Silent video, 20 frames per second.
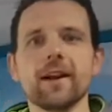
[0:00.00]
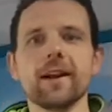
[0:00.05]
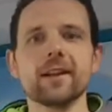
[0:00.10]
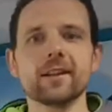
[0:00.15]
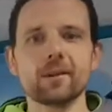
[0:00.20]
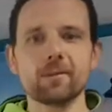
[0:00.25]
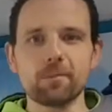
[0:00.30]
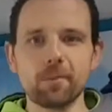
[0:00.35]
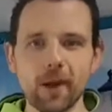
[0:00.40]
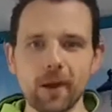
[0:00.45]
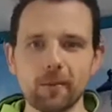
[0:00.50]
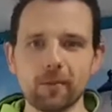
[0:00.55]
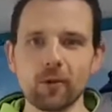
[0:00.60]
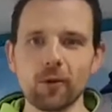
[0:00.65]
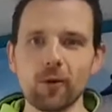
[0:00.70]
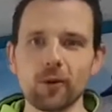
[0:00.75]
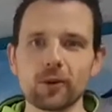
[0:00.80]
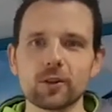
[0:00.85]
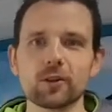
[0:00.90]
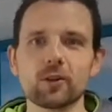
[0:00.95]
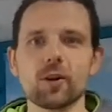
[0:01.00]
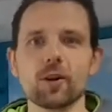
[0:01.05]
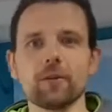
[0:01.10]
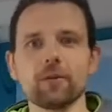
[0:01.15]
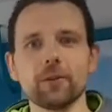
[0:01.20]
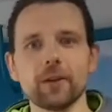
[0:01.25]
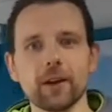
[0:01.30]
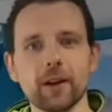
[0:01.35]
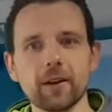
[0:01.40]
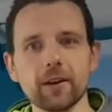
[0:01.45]
It's a bit more sort
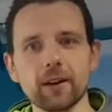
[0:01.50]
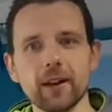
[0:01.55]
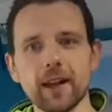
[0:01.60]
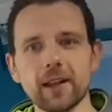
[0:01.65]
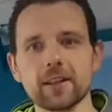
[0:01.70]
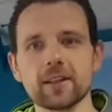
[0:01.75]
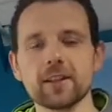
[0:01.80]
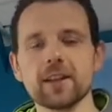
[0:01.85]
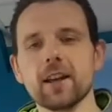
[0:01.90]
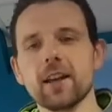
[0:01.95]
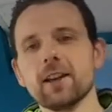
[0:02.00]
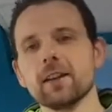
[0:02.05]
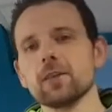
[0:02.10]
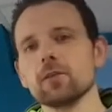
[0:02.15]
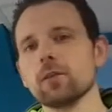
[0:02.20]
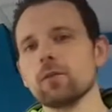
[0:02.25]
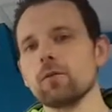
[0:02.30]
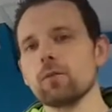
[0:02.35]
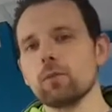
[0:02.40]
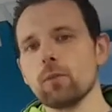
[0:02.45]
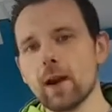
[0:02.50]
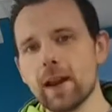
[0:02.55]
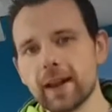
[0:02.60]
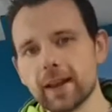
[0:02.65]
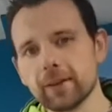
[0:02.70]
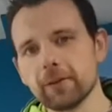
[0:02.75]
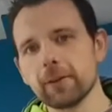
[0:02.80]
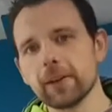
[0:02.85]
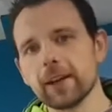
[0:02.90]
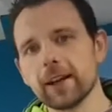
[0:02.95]
of, you know, less sort of
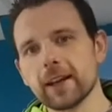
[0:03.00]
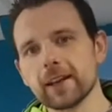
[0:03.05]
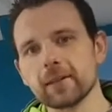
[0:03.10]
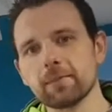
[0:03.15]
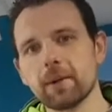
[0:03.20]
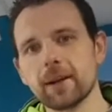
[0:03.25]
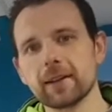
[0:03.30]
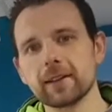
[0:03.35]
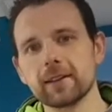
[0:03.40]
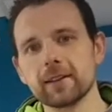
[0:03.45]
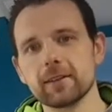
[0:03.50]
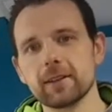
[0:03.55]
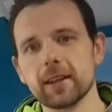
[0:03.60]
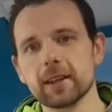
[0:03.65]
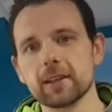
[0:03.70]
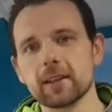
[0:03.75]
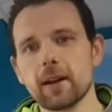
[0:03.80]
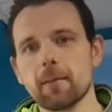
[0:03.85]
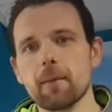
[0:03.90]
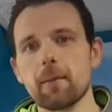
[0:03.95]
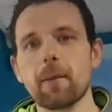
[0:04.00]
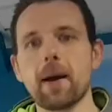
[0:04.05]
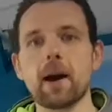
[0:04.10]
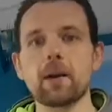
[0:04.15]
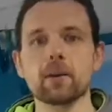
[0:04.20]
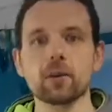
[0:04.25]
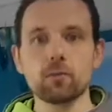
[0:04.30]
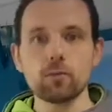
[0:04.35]
waiting for the next thing to come about.